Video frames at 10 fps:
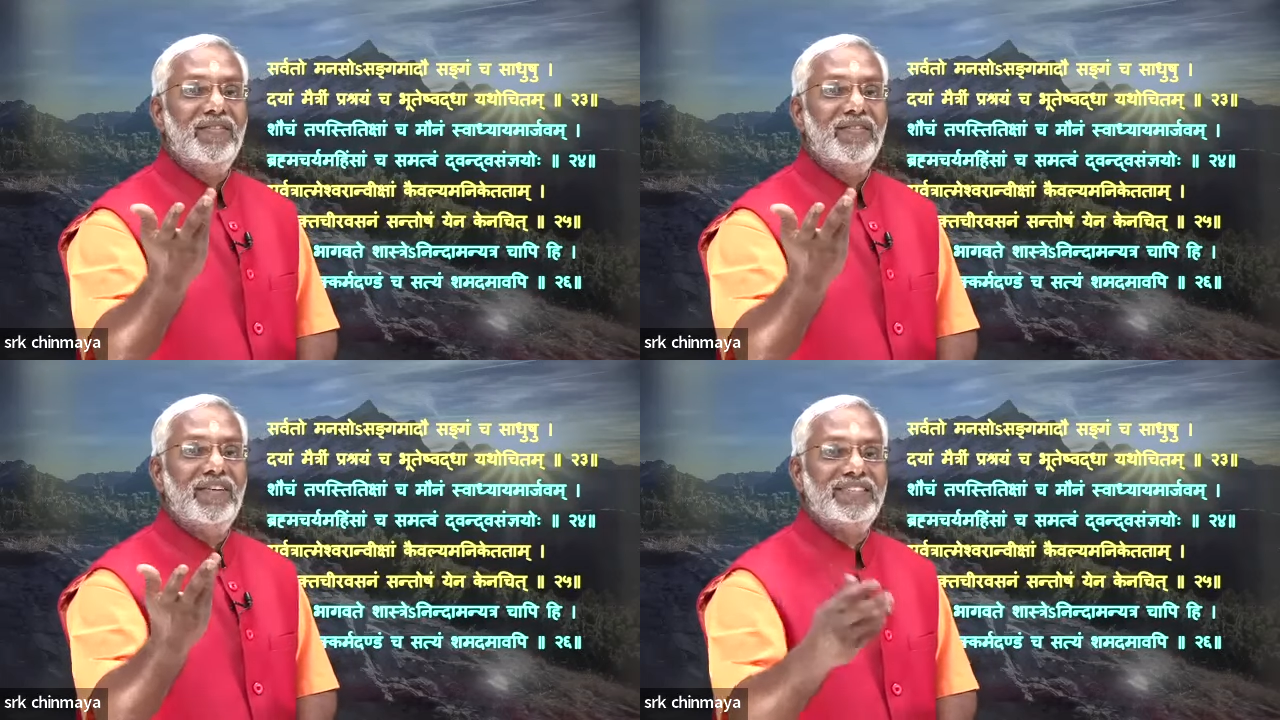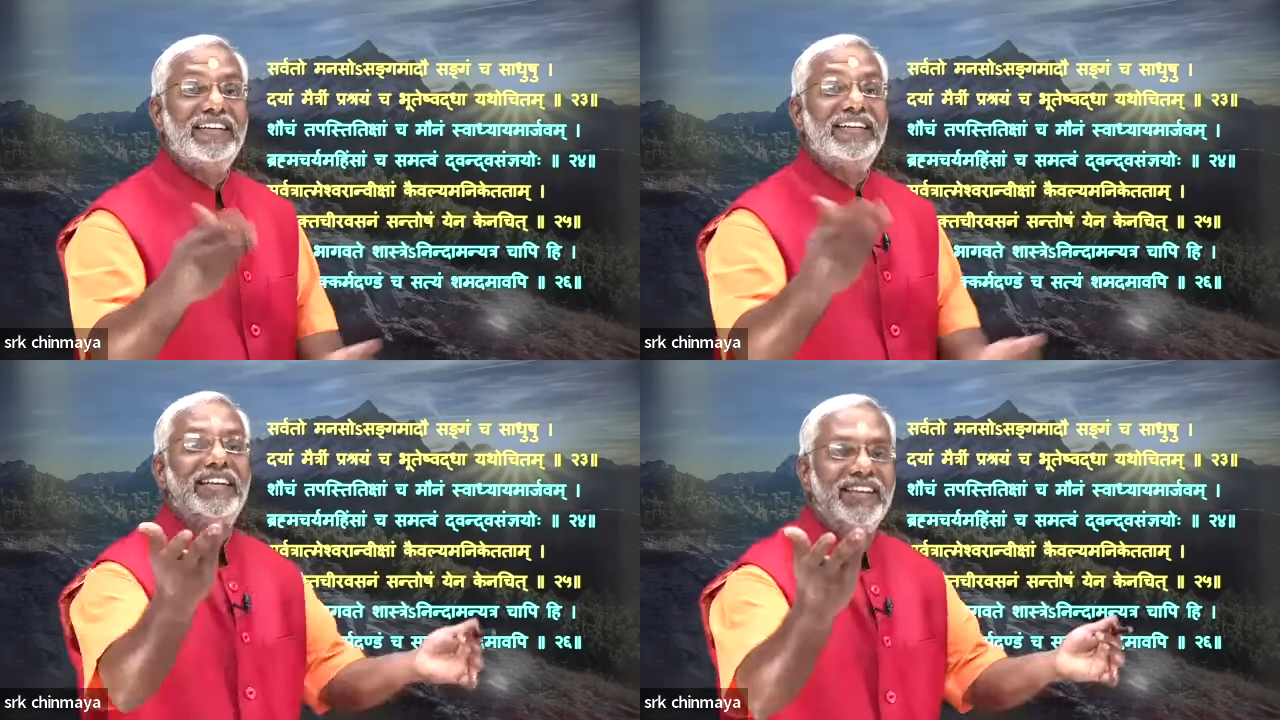we will
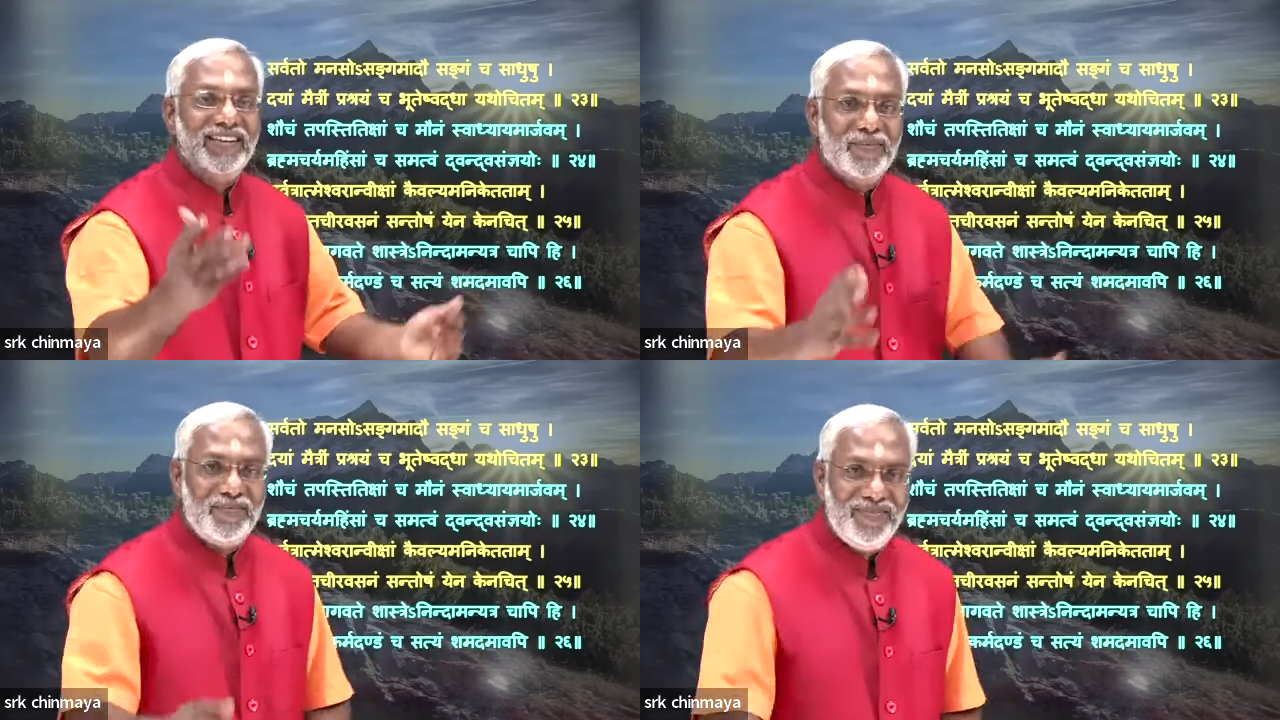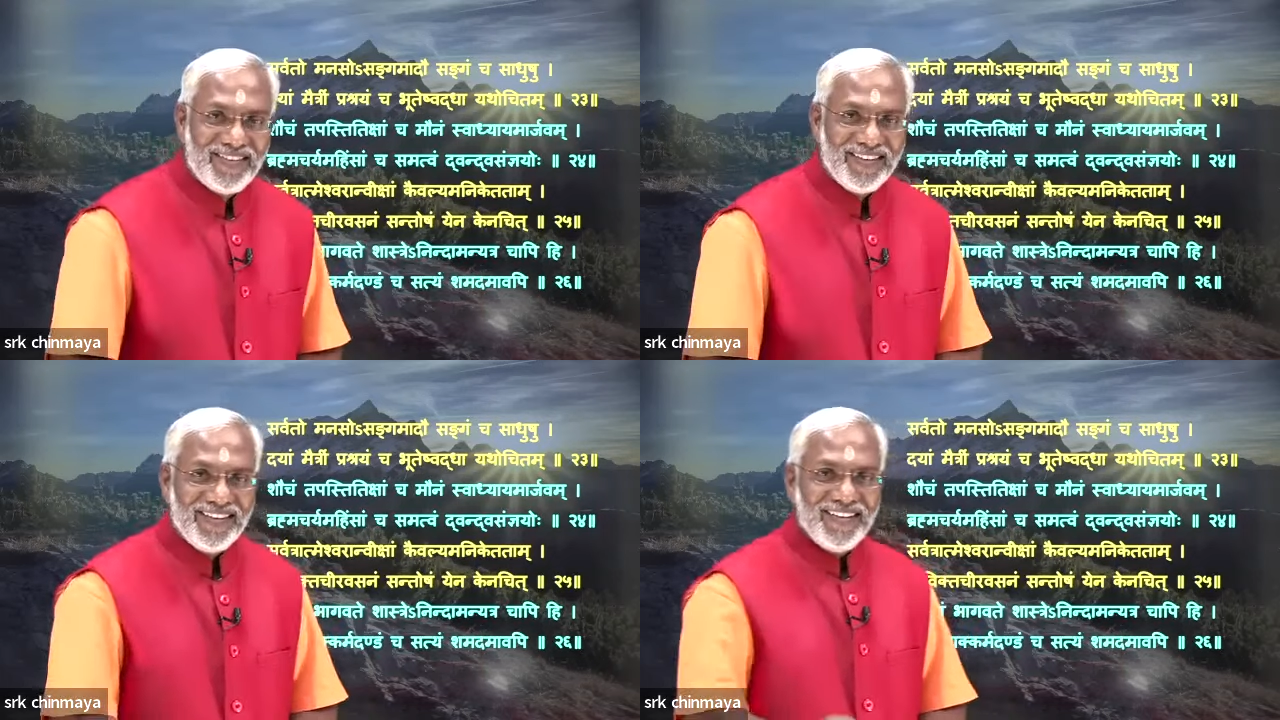say tea.
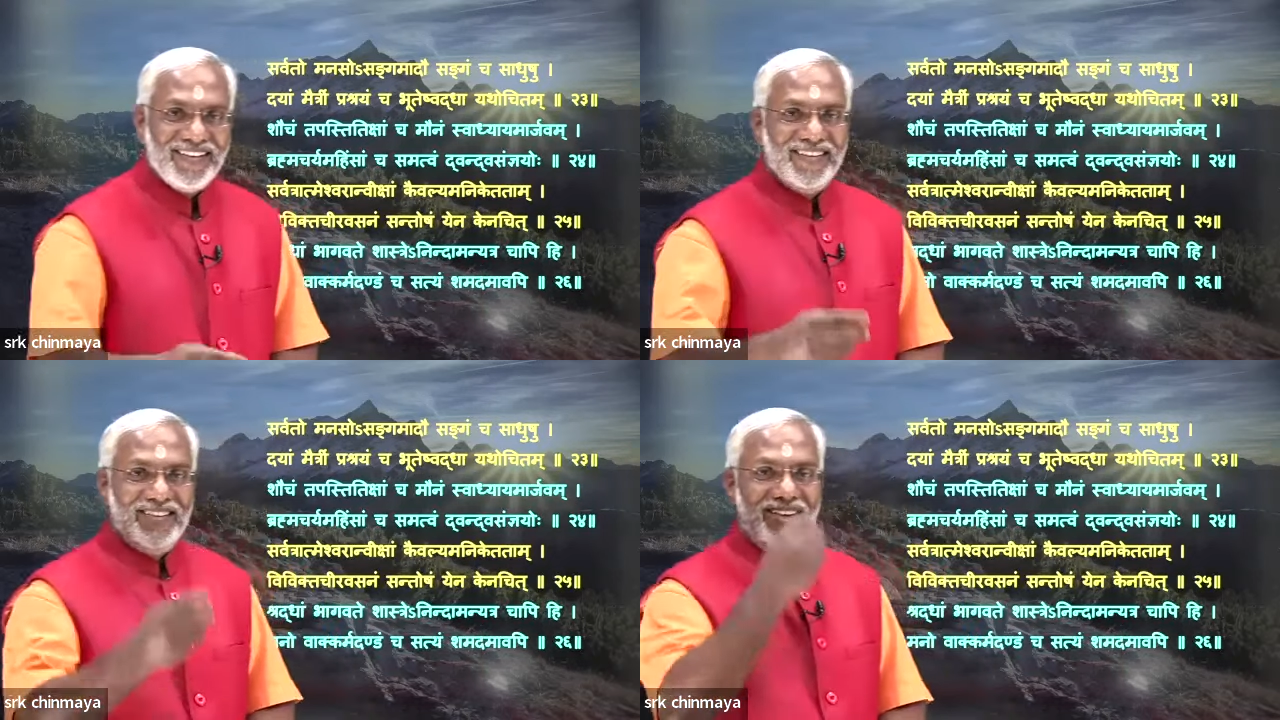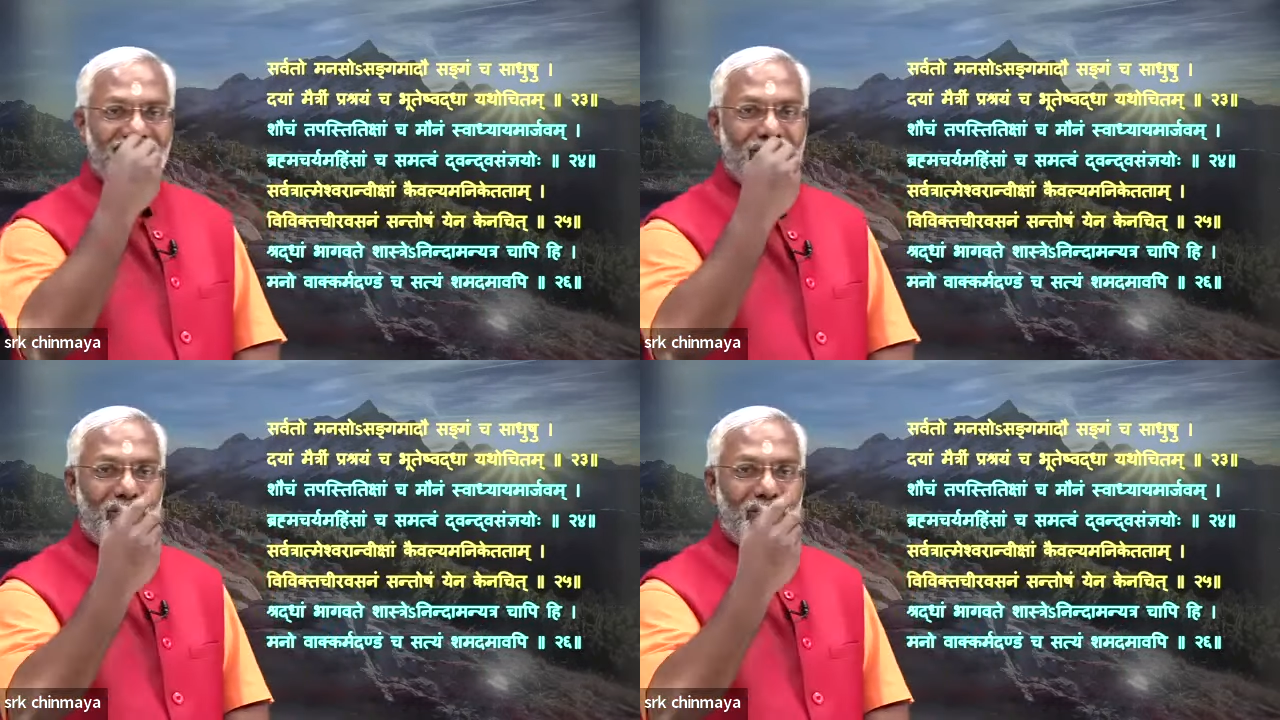
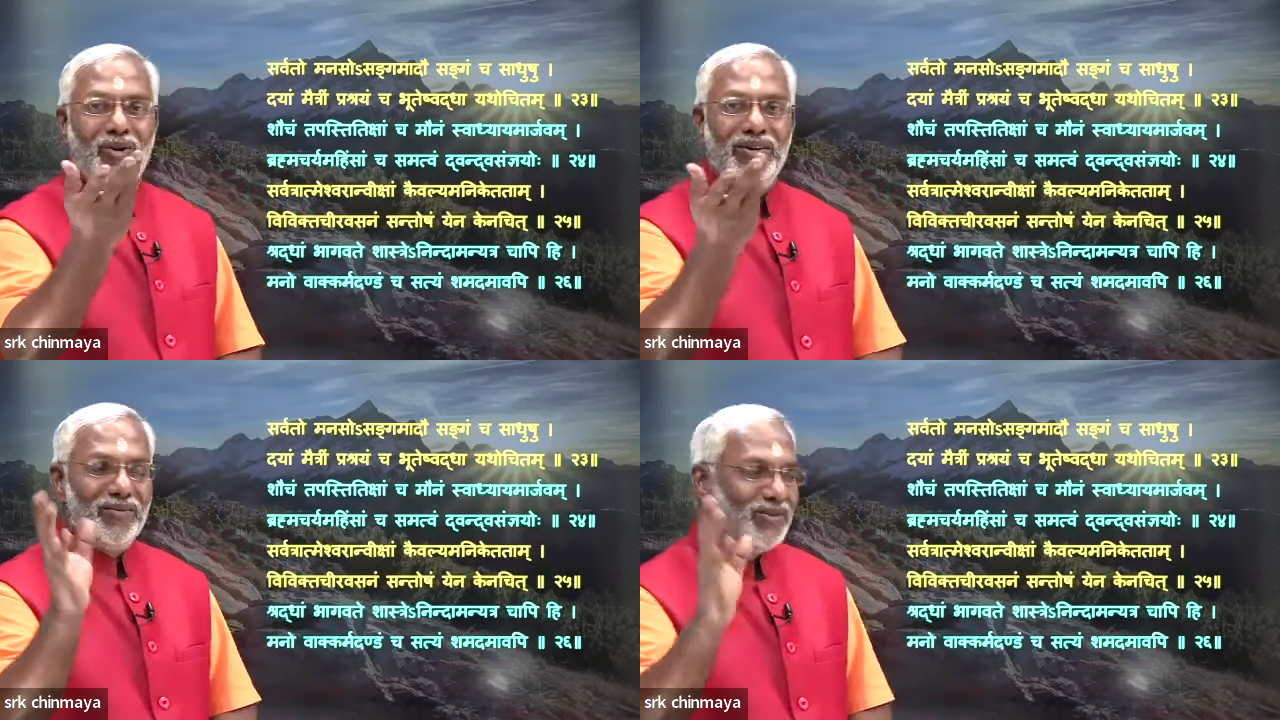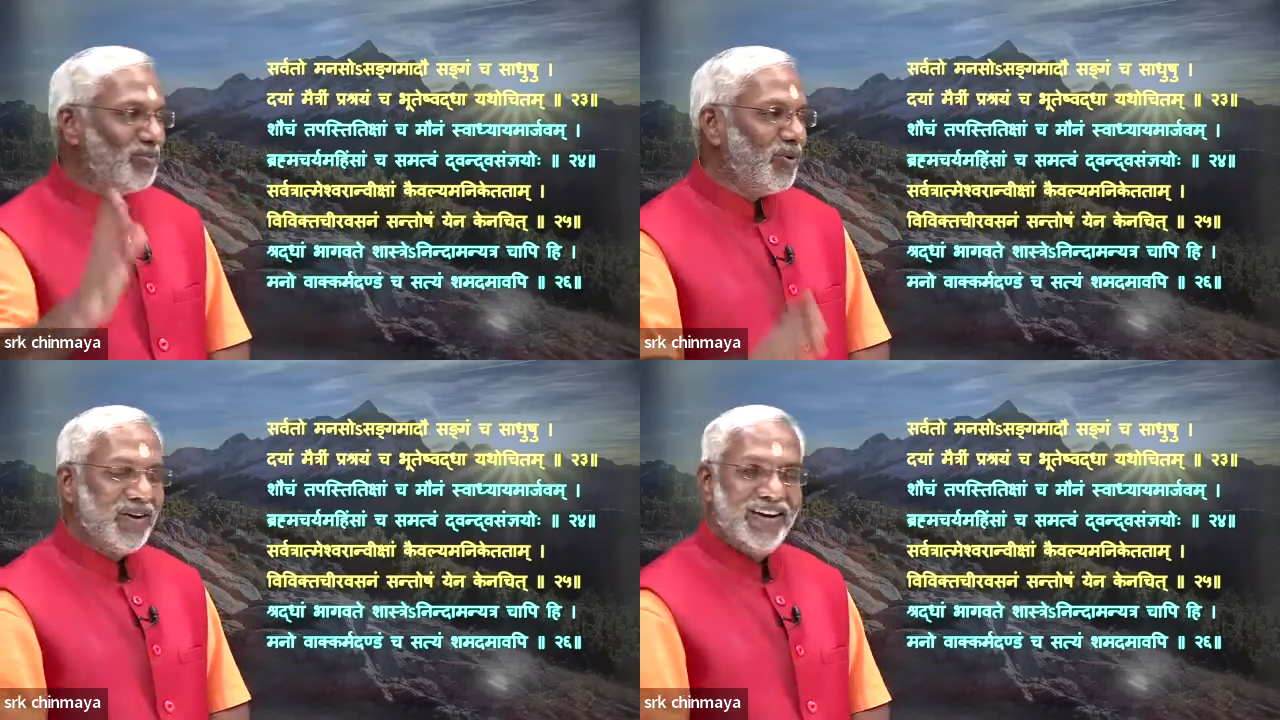Mauna vratam
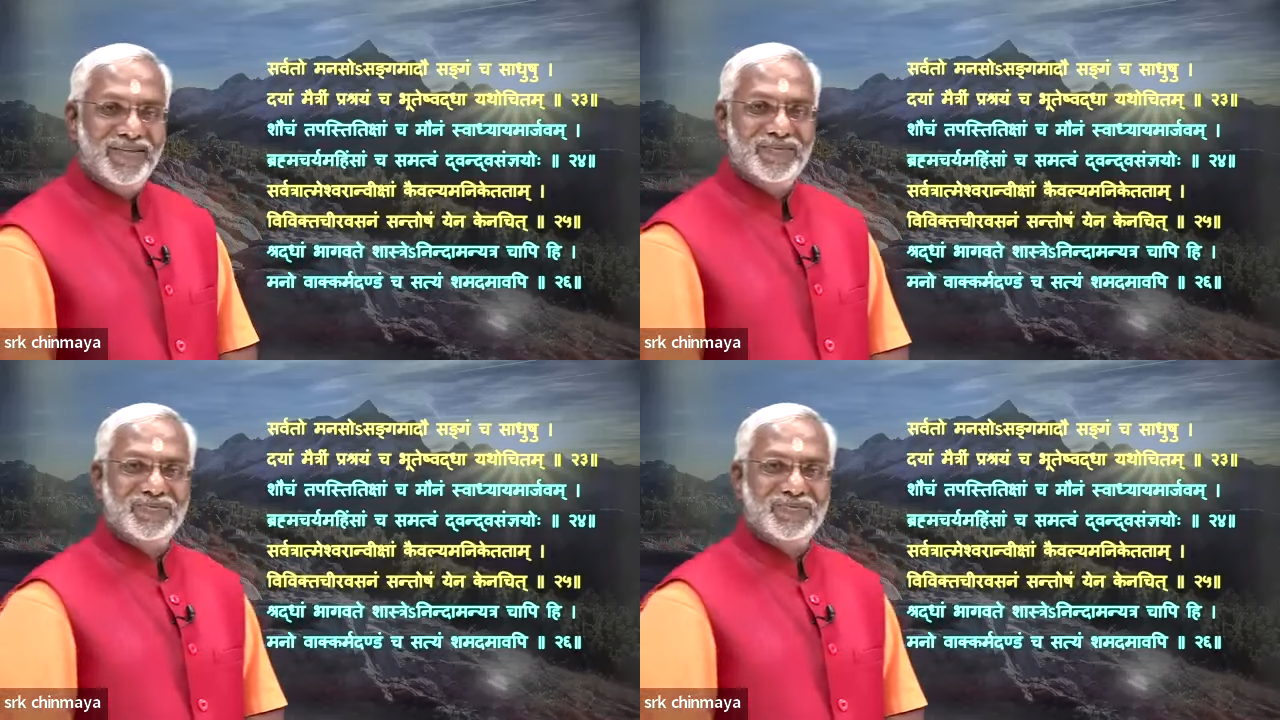is broken.